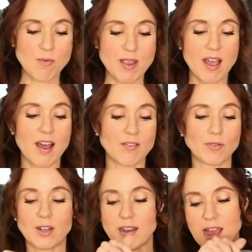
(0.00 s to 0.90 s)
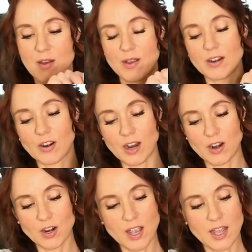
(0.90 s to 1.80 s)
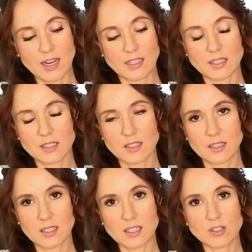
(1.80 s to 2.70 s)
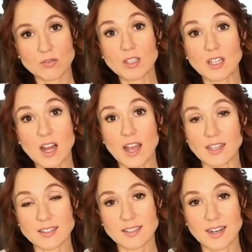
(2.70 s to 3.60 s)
We have one now in our area, and it's it's really nice.